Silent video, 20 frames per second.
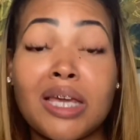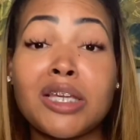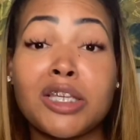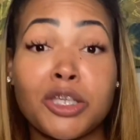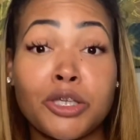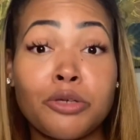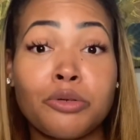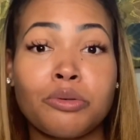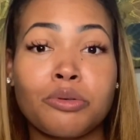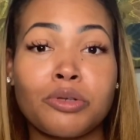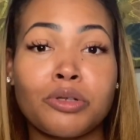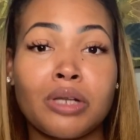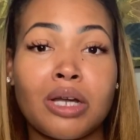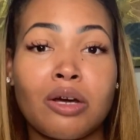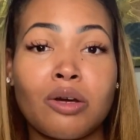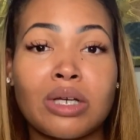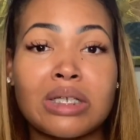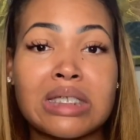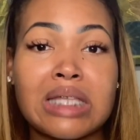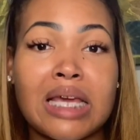Thank you. You
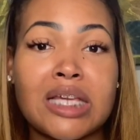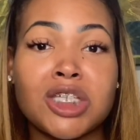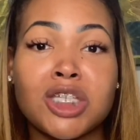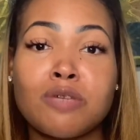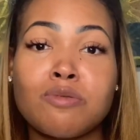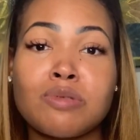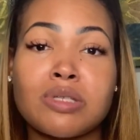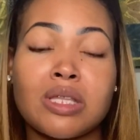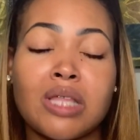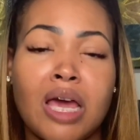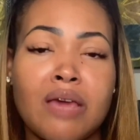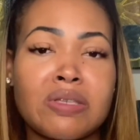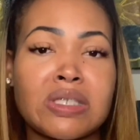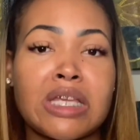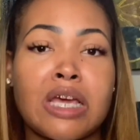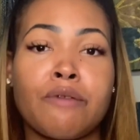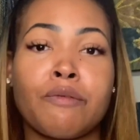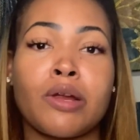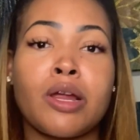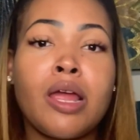know, cause like she was a
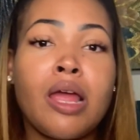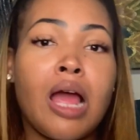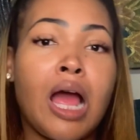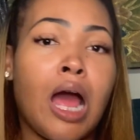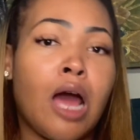lifesaver.